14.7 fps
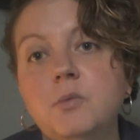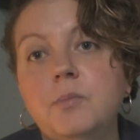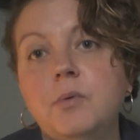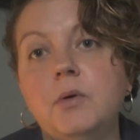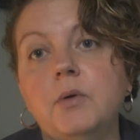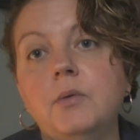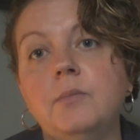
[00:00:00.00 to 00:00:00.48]

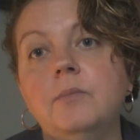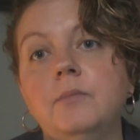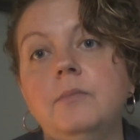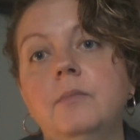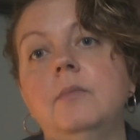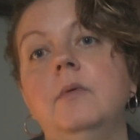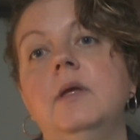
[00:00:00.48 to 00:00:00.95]
broom
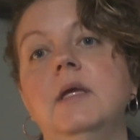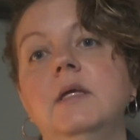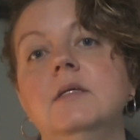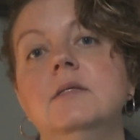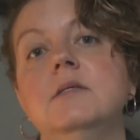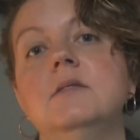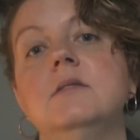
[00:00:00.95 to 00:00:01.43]

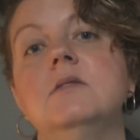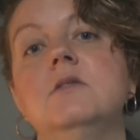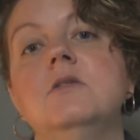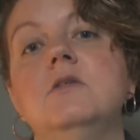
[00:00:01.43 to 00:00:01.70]
is